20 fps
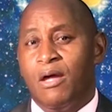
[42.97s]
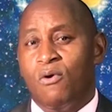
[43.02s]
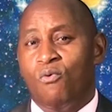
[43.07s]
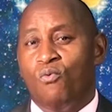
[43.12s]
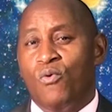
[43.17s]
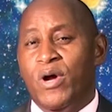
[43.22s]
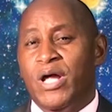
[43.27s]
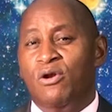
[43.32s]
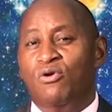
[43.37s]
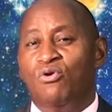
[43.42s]

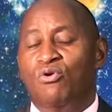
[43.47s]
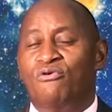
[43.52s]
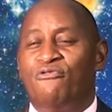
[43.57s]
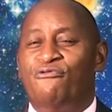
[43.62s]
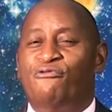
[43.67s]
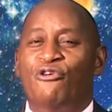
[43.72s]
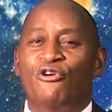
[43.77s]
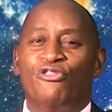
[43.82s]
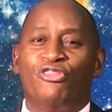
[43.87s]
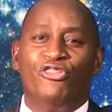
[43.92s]
We look
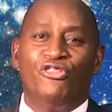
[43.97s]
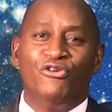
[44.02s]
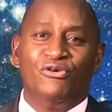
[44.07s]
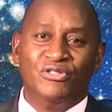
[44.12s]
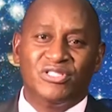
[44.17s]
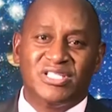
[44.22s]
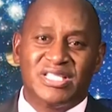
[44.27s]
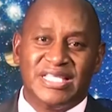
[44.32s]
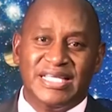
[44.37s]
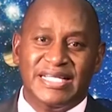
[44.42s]
for
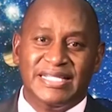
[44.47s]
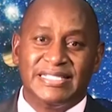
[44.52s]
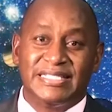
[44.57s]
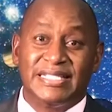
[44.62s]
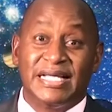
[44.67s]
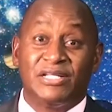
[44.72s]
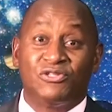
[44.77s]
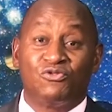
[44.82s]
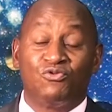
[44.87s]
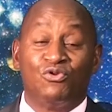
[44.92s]
those things
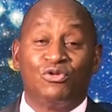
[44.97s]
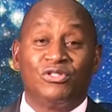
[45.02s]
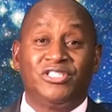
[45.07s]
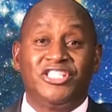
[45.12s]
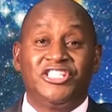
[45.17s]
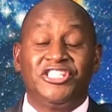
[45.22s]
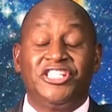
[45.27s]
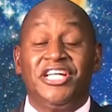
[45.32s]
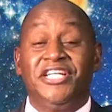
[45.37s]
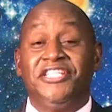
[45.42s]
that will
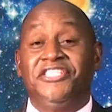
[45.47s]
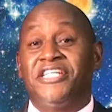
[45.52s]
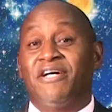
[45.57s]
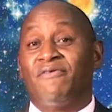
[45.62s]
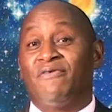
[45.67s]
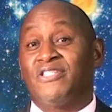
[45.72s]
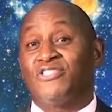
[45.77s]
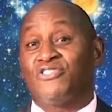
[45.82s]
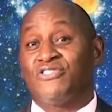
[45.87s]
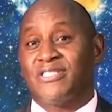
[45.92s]
change
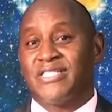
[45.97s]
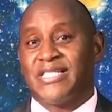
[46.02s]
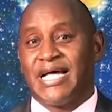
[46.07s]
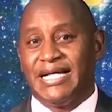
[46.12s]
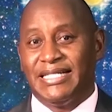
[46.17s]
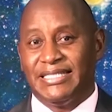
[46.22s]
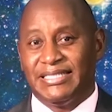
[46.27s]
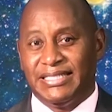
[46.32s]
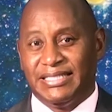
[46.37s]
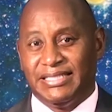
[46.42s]
our
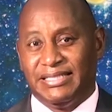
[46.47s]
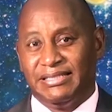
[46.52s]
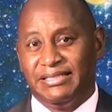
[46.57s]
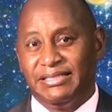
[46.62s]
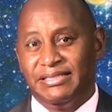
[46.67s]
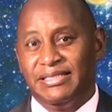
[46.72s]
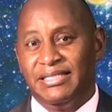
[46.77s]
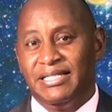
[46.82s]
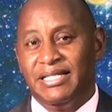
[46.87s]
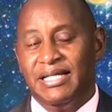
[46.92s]
society
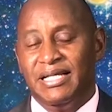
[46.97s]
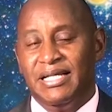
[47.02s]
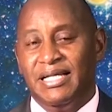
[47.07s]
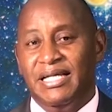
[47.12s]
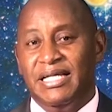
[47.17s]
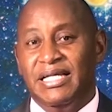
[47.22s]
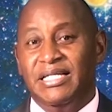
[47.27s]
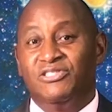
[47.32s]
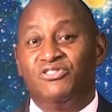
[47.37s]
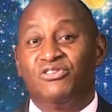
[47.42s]

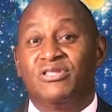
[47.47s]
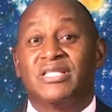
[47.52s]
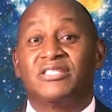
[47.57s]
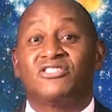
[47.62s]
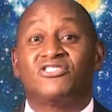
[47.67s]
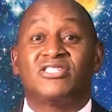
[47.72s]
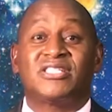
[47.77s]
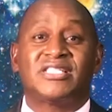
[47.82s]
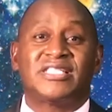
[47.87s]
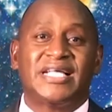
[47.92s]
into the
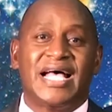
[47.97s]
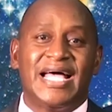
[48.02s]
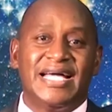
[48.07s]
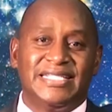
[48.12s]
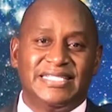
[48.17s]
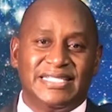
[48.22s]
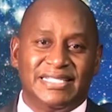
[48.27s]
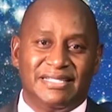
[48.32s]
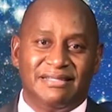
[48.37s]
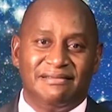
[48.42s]

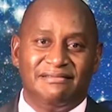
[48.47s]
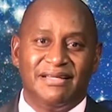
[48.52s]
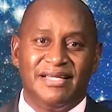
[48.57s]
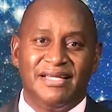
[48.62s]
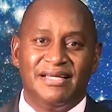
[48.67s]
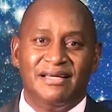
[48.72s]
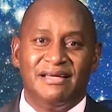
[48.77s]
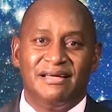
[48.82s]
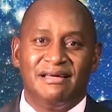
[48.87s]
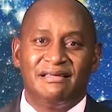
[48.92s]
society
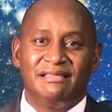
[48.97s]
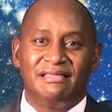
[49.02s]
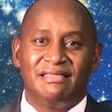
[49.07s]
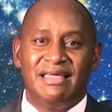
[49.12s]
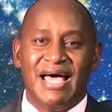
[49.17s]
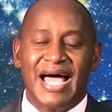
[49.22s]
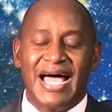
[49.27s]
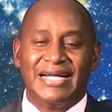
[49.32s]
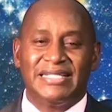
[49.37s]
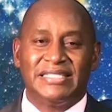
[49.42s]

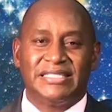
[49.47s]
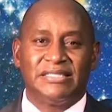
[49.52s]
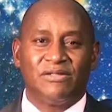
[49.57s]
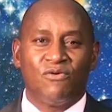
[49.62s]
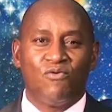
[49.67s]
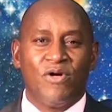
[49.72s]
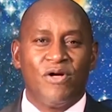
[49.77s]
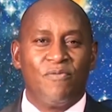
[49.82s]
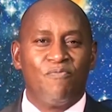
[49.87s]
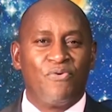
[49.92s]
that
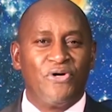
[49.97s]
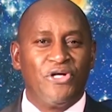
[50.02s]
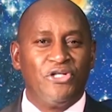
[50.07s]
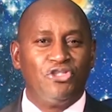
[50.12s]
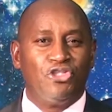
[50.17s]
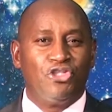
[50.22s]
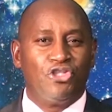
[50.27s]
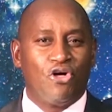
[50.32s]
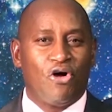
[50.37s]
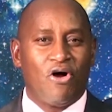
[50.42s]
will bring
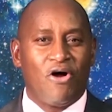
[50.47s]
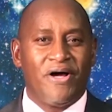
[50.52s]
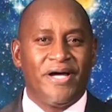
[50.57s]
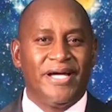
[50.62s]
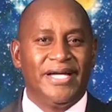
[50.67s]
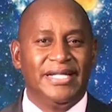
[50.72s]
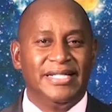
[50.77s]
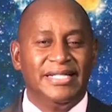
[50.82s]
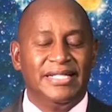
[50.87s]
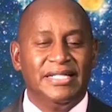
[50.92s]

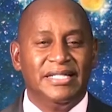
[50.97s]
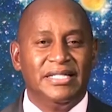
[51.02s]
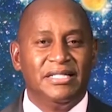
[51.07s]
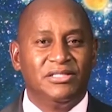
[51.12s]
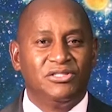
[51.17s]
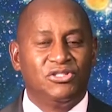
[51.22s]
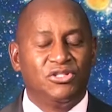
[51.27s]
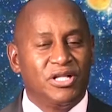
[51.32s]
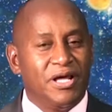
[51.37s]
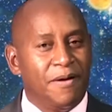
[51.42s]
joy
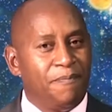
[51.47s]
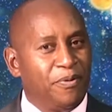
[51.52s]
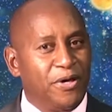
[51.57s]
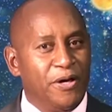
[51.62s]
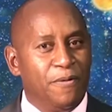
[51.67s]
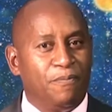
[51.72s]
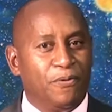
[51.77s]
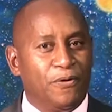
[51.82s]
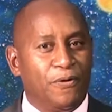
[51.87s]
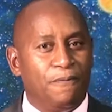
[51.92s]
to the
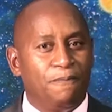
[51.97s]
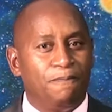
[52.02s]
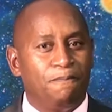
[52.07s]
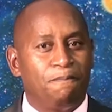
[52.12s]
people.